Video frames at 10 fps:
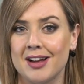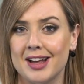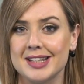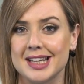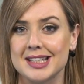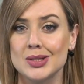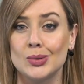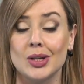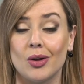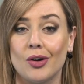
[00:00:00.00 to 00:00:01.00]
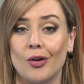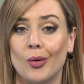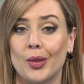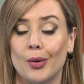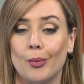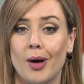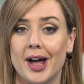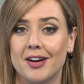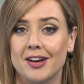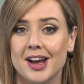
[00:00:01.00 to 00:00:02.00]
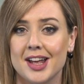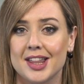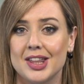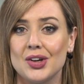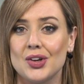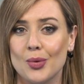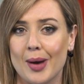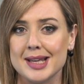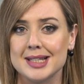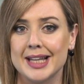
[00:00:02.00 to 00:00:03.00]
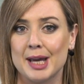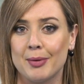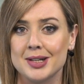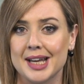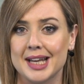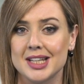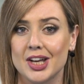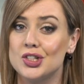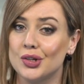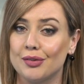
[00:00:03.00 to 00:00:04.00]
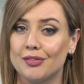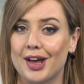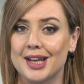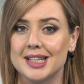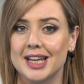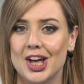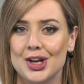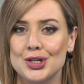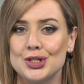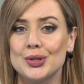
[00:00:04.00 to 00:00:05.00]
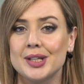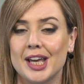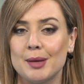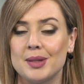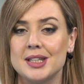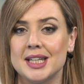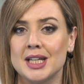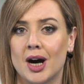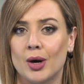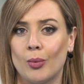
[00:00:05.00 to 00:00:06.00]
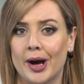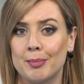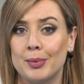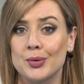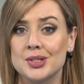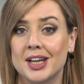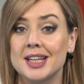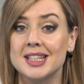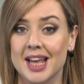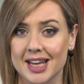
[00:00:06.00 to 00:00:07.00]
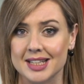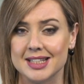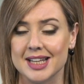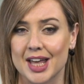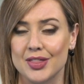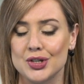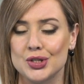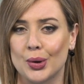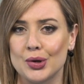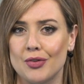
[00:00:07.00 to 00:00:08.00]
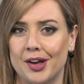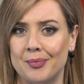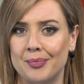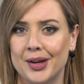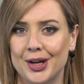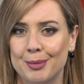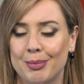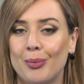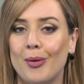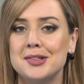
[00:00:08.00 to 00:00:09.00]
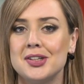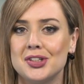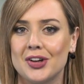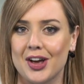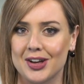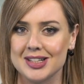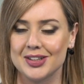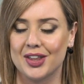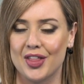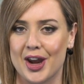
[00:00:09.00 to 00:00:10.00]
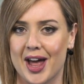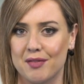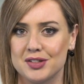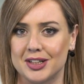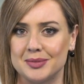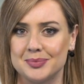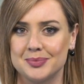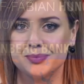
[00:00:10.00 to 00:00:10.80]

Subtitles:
cut is no longer on the wire, the US labour data due Friday should keep the TRY bills contained in the short run. But what is your outlook thereafter?